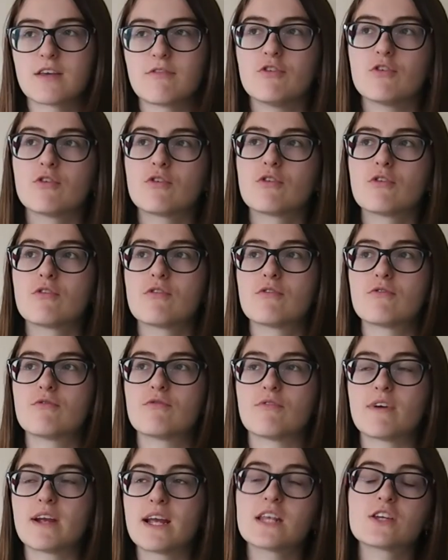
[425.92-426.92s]
If you're
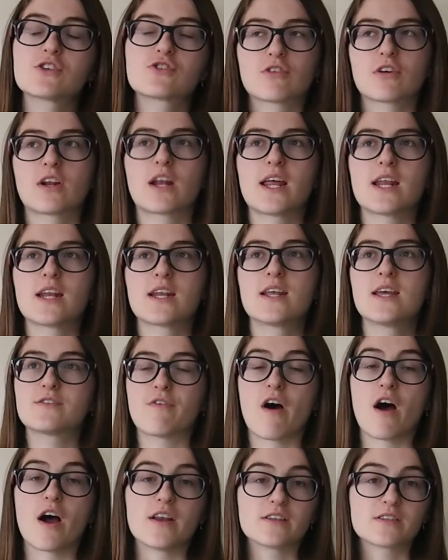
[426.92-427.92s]
really struggling to
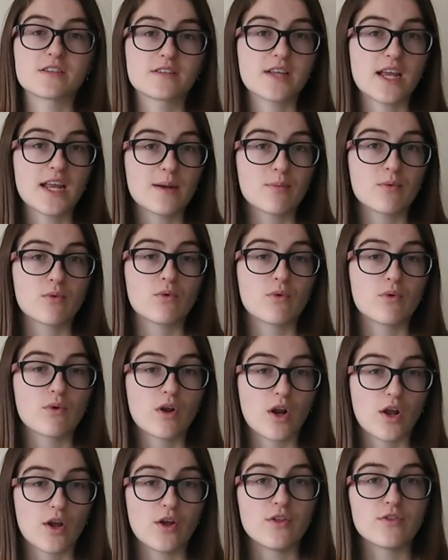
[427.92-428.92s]
find sustainable
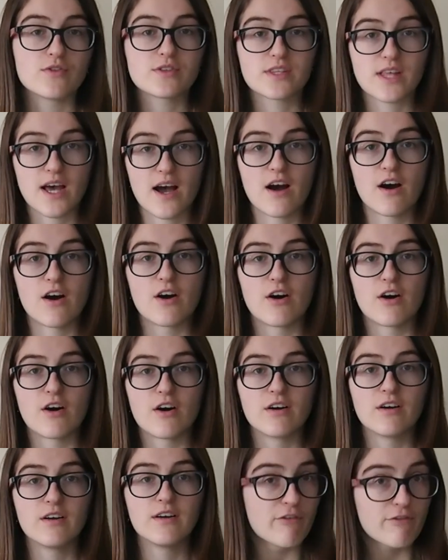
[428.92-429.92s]
clothes that
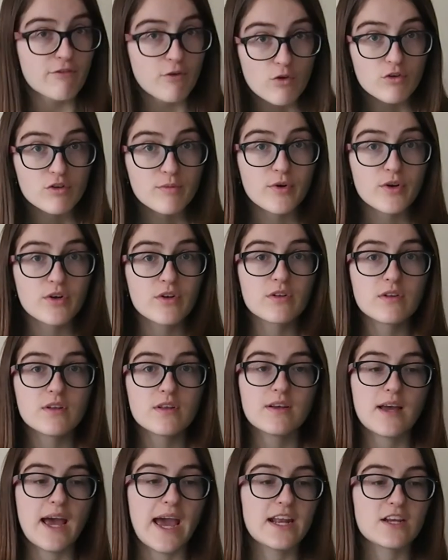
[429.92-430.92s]
are affordable,
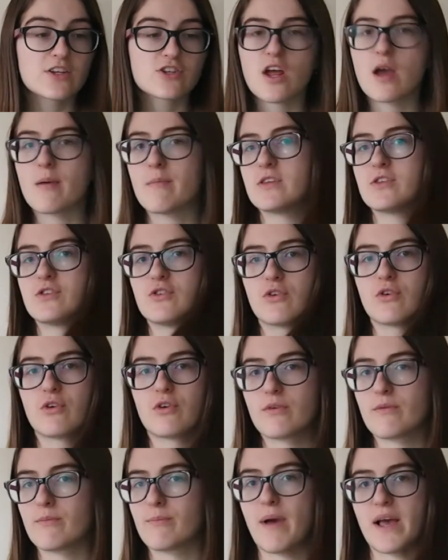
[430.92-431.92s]
H&M is
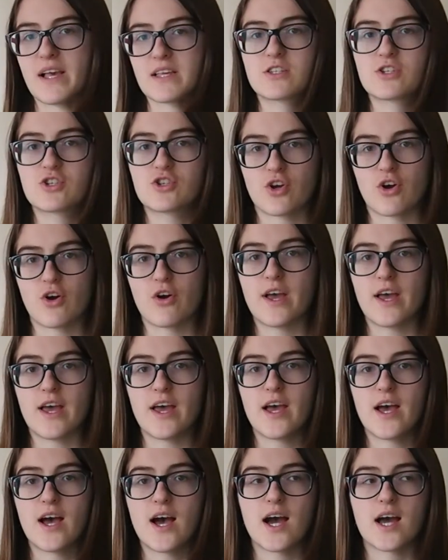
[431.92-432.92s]
your best shot
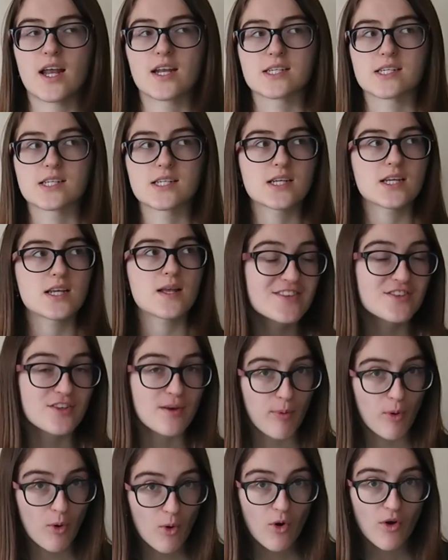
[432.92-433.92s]
here, and
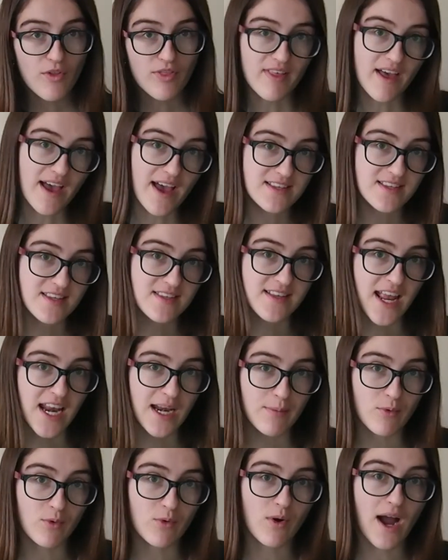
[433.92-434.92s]
support their
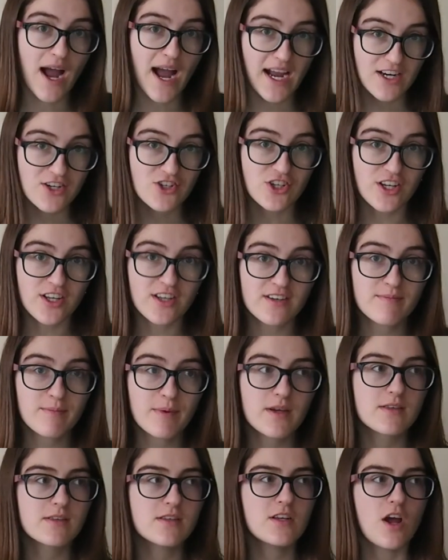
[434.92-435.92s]
sustainable action,
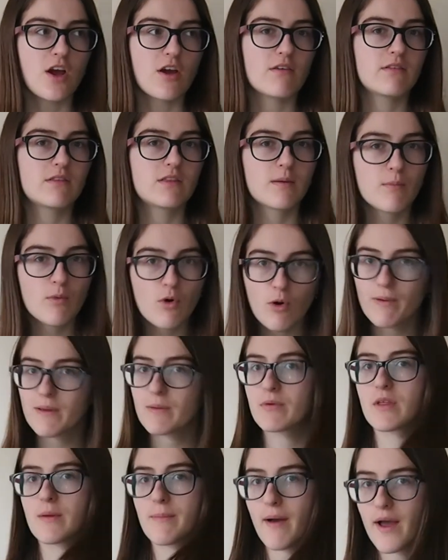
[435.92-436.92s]
because, you know, the more
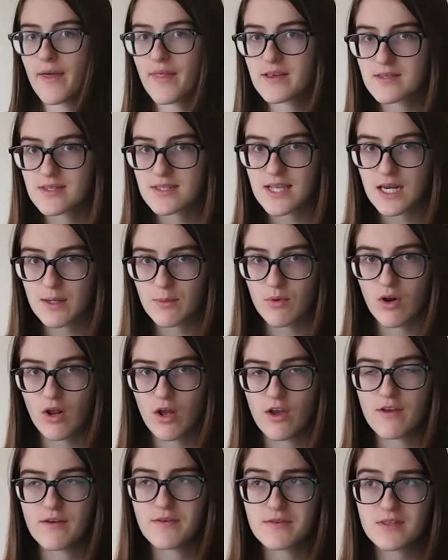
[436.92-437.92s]
people that buy their sustainable
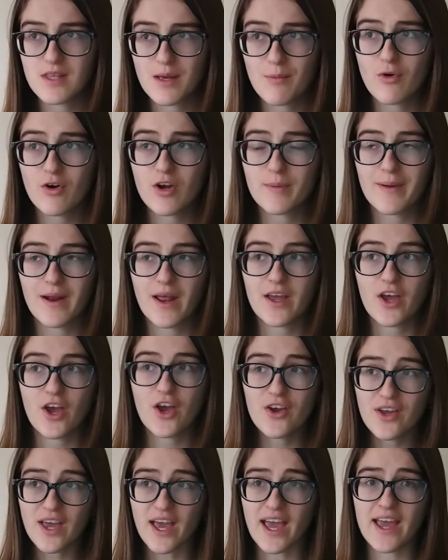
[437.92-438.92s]
clothes, the more going to be like,
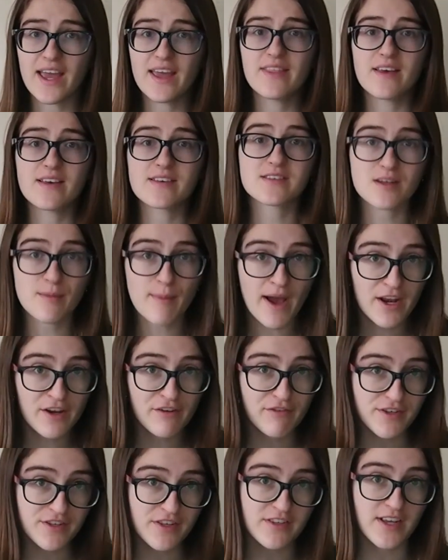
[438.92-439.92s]
okay, there's
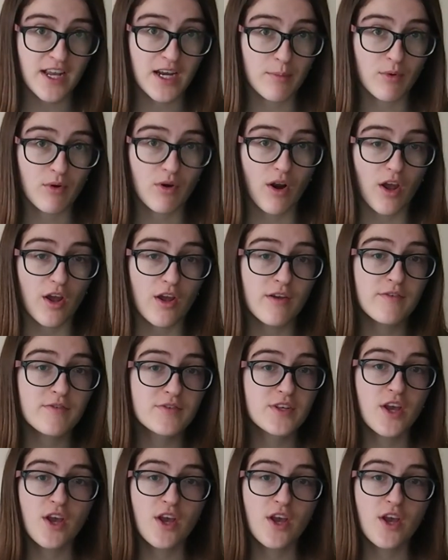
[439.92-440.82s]
demand for sustainable clothes,